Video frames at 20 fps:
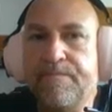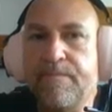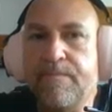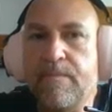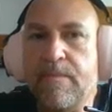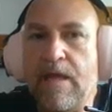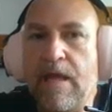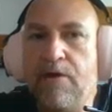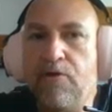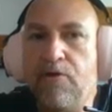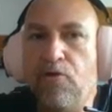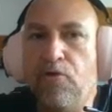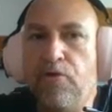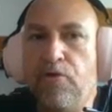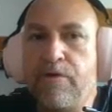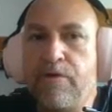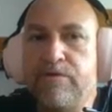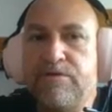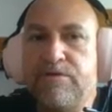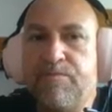an
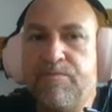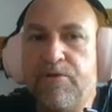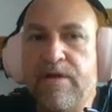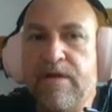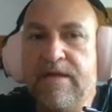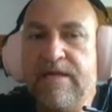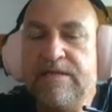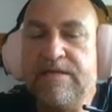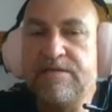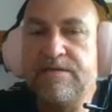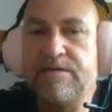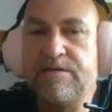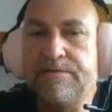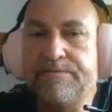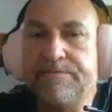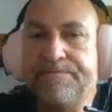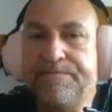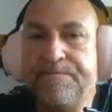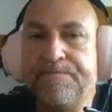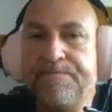autoresponder list,
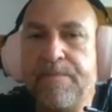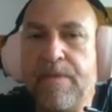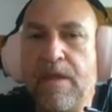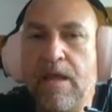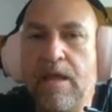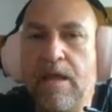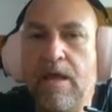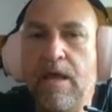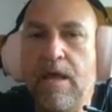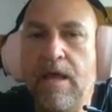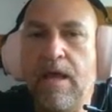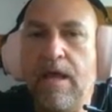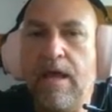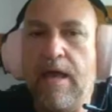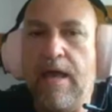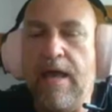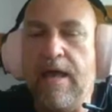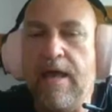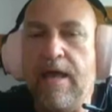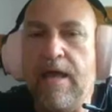
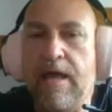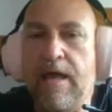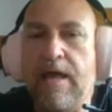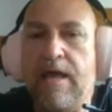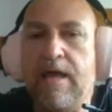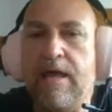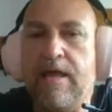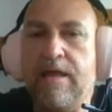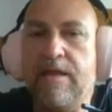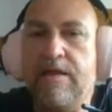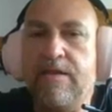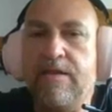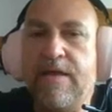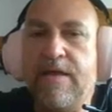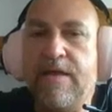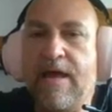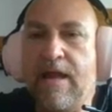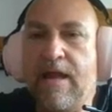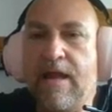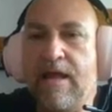and that
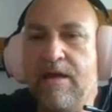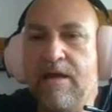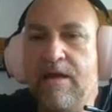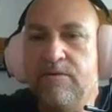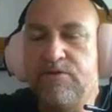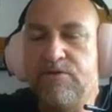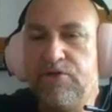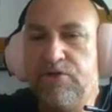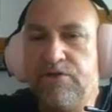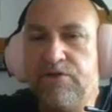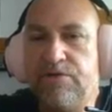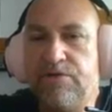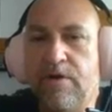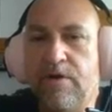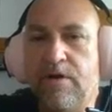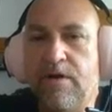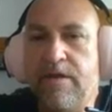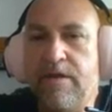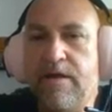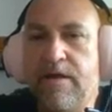allows you to
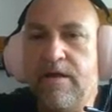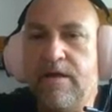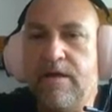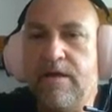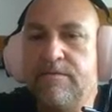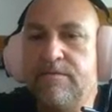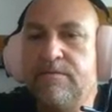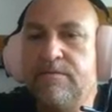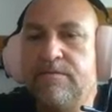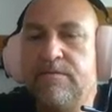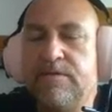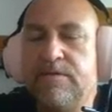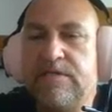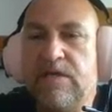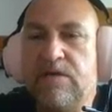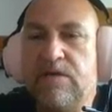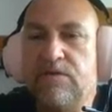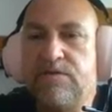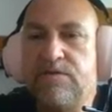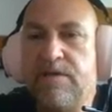either
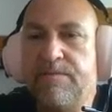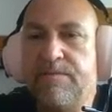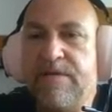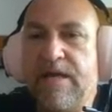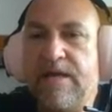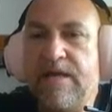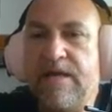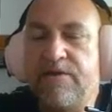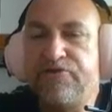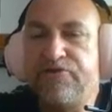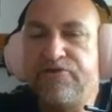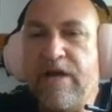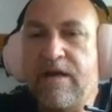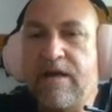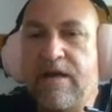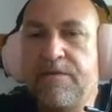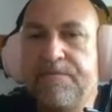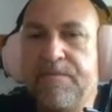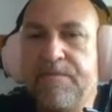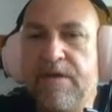sell to them down the track
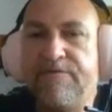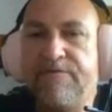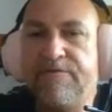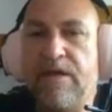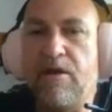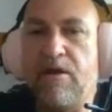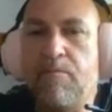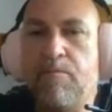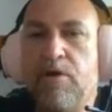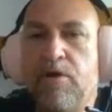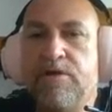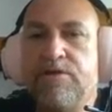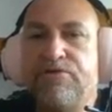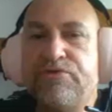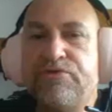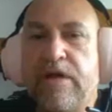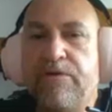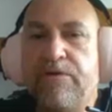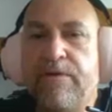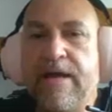if they don't buy straight
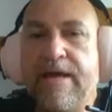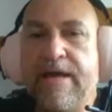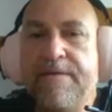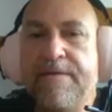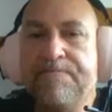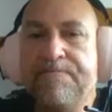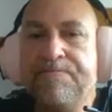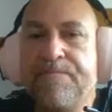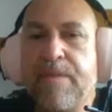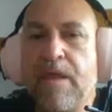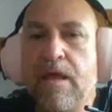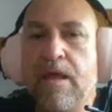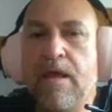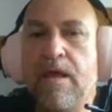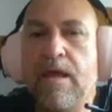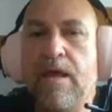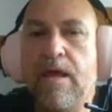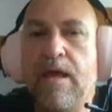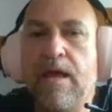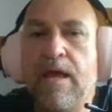away,
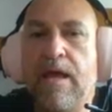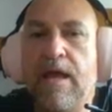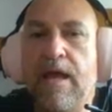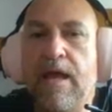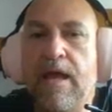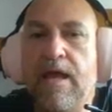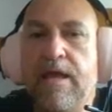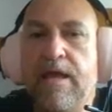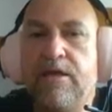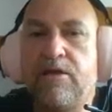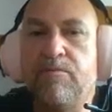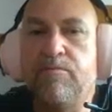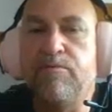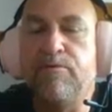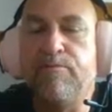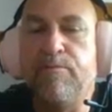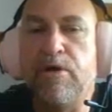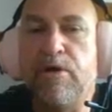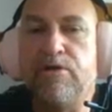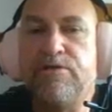and you can
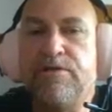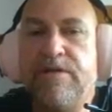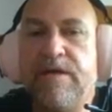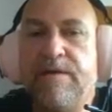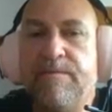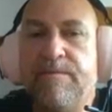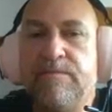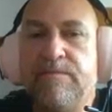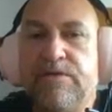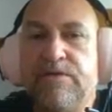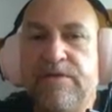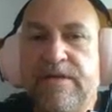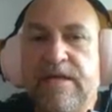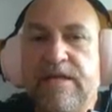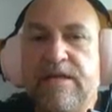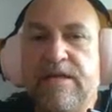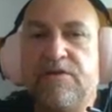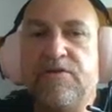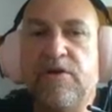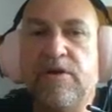promote them till the end
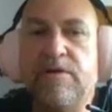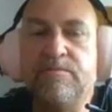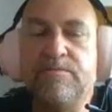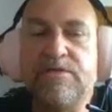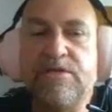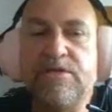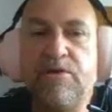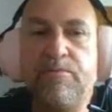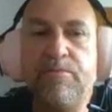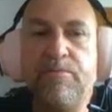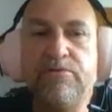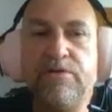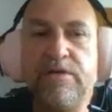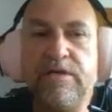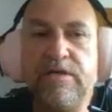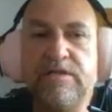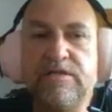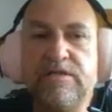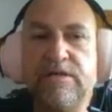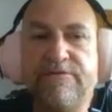of time. So you're building
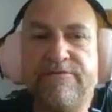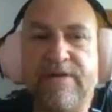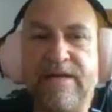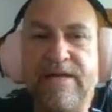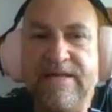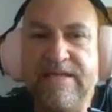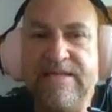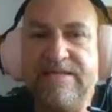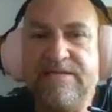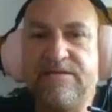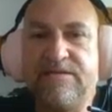yourself a list